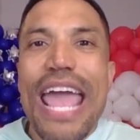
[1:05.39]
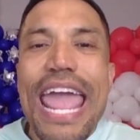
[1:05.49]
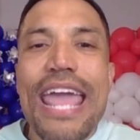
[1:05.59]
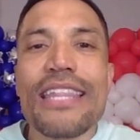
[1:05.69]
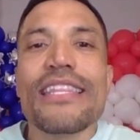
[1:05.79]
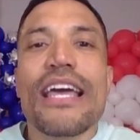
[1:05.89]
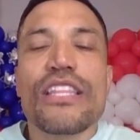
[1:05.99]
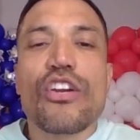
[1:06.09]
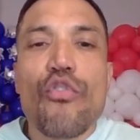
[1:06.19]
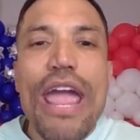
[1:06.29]
and
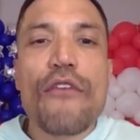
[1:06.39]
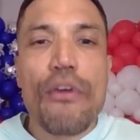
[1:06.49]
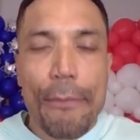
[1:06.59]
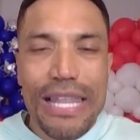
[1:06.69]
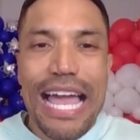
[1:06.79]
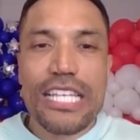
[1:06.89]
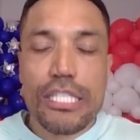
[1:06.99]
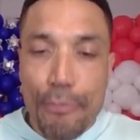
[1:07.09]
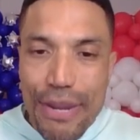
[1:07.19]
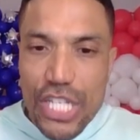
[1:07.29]
the grant reply
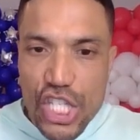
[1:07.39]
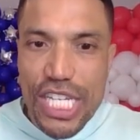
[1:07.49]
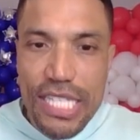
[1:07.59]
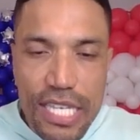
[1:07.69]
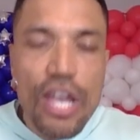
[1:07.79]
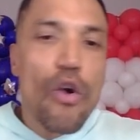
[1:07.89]
spreadsheet